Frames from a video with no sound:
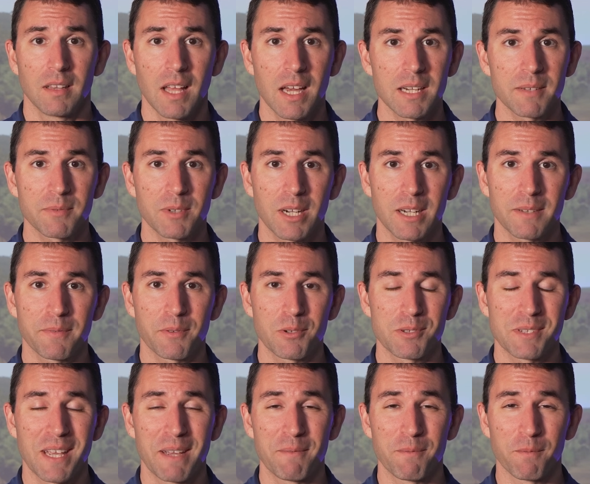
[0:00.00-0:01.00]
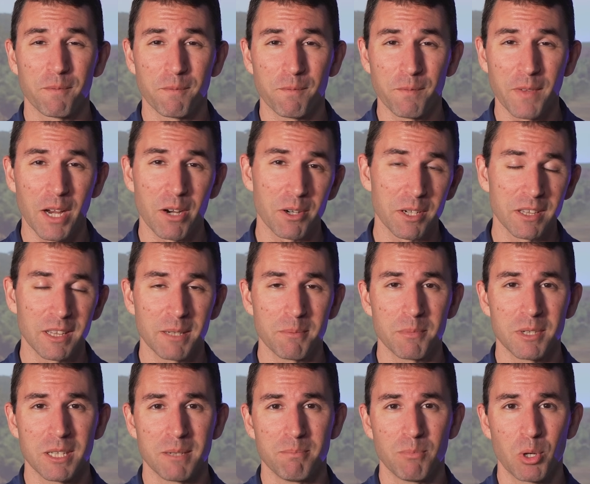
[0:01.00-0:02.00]
lot of golfers have very
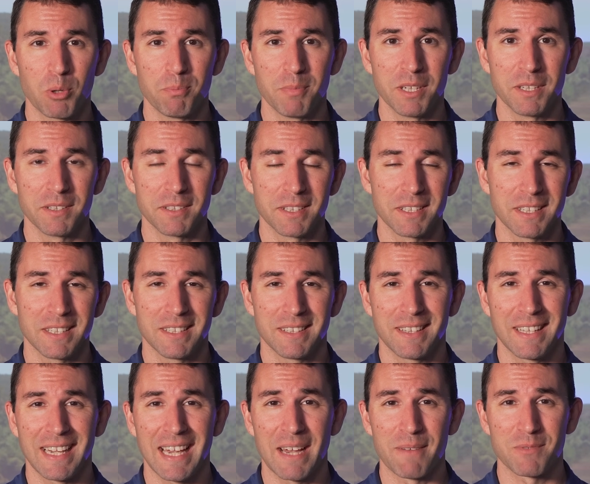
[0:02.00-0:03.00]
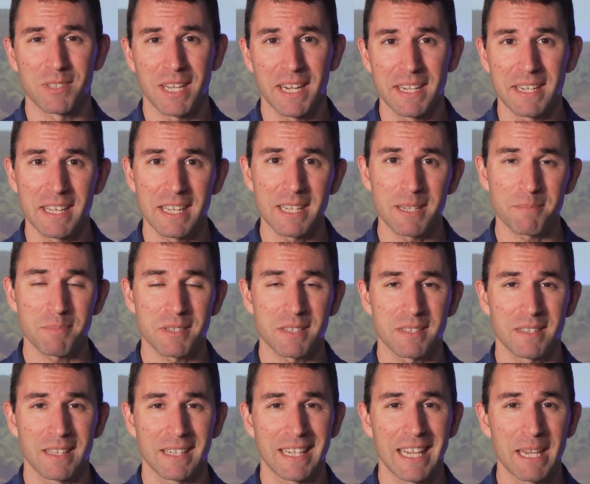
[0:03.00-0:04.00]
limited mobility. They have tight
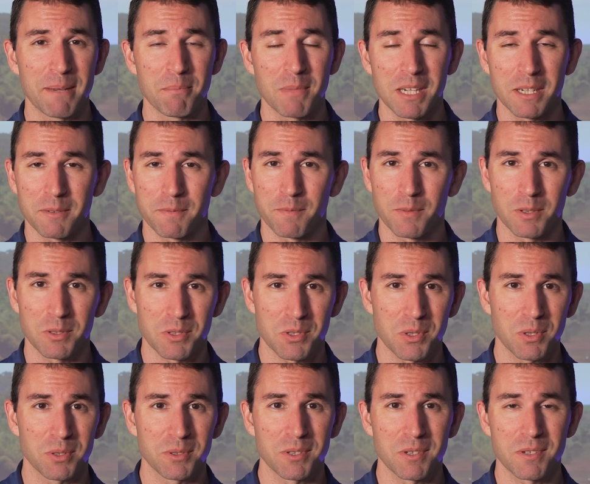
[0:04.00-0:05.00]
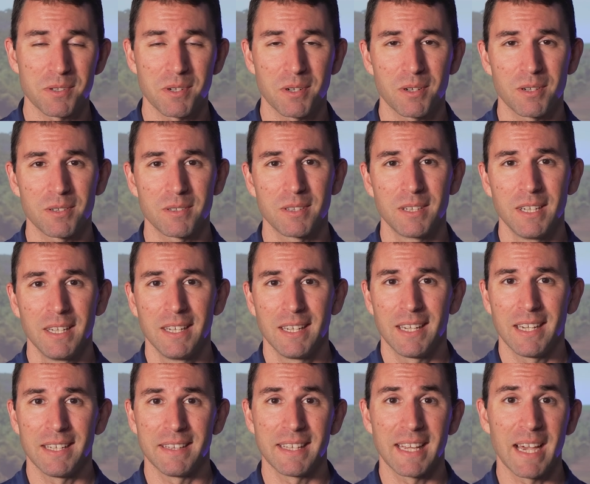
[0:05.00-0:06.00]
hips, they can't make a full shoulder turn,
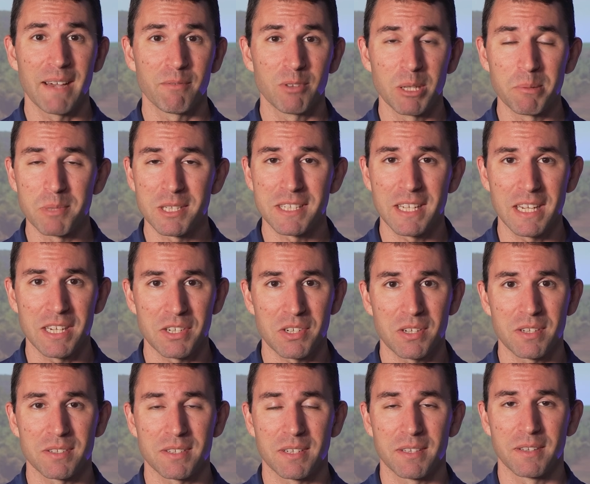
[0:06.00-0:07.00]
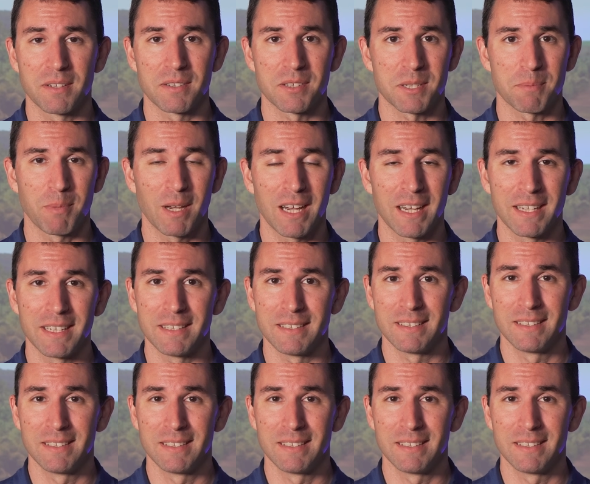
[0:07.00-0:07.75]
and they have limitations in their spine.